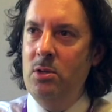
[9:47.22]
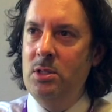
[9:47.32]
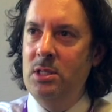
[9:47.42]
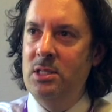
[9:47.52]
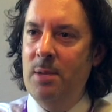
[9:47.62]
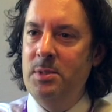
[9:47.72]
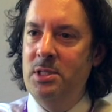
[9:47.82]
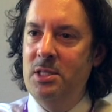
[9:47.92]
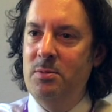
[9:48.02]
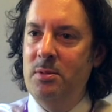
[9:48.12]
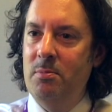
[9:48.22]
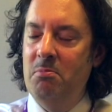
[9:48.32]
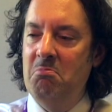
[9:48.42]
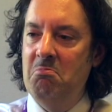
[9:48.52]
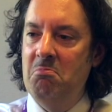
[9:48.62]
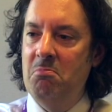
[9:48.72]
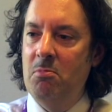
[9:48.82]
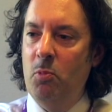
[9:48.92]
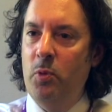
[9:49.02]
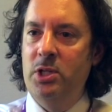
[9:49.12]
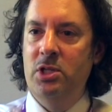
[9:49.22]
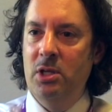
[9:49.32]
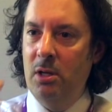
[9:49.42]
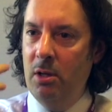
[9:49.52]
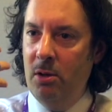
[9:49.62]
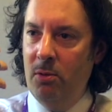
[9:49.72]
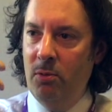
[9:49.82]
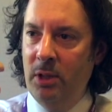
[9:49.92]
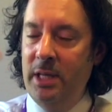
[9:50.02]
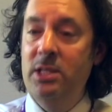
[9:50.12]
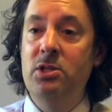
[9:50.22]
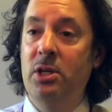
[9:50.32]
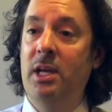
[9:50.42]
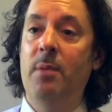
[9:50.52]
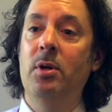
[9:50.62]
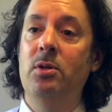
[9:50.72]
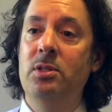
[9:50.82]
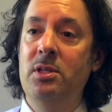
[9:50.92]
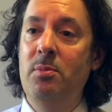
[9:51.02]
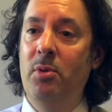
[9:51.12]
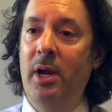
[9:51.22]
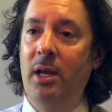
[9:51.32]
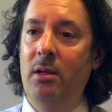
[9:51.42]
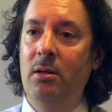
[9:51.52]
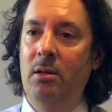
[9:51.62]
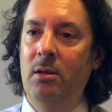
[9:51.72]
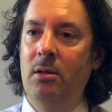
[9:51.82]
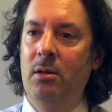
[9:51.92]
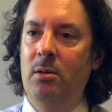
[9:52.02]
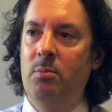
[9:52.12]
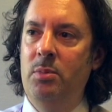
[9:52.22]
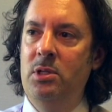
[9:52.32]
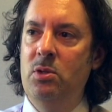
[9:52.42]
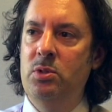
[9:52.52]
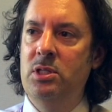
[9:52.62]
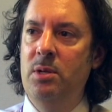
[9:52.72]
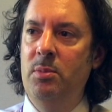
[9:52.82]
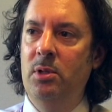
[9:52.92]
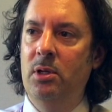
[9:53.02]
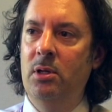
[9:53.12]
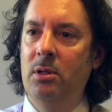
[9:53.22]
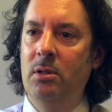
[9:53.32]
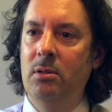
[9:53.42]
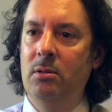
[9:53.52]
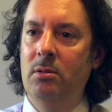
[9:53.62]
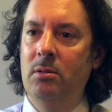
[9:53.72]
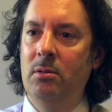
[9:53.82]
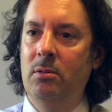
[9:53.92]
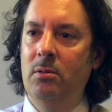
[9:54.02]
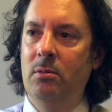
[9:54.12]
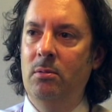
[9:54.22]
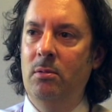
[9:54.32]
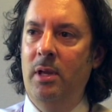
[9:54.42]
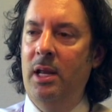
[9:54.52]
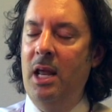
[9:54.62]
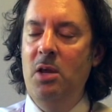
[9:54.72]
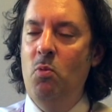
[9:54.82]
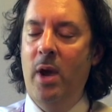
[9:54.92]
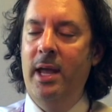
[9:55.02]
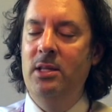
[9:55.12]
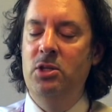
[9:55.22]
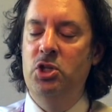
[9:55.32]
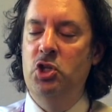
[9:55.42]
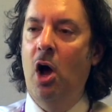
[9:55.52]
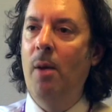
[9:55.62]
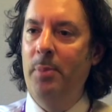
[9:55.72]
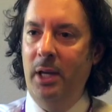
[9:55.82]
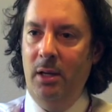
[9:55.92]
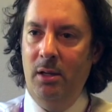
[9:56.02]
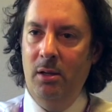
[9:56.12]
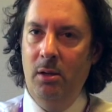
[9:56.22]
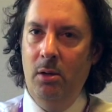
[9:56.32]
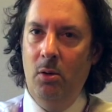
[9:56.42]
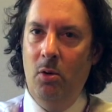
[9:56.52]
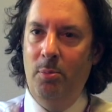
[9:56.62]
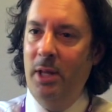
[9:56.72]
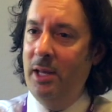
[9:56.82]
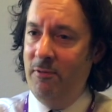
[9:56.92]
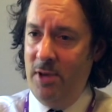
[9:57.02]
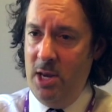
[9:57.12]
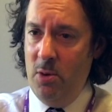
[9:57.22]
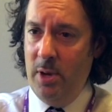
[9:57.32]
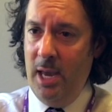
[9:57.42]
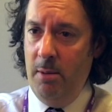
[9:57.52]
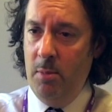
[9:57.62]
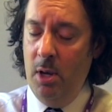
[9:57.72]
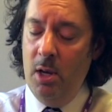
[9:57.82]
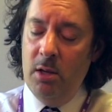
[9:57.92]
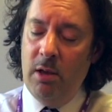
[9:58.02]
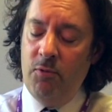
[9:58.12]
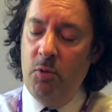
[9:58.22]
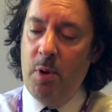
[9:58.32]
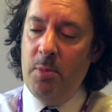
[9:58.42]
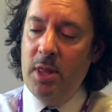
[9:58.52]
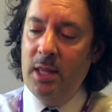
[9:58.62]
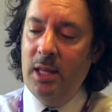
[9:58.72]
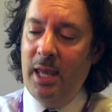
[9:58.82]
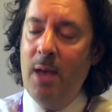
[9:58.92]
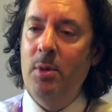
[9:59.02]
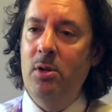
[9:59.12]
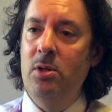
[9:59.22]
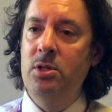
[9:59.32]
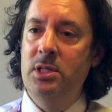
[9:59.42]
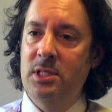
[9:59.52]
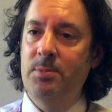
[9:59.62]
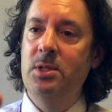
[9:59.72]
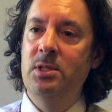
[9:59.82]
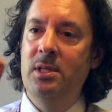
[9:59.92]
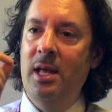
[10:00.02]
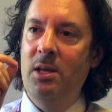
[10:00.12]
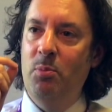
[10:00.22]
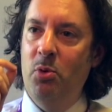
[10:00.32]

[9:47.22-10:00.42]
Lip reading: using substances which release certain chemicals in the brain be so similar in any way to shopping or playing a video game? You have to remember that the chemicals and substances that you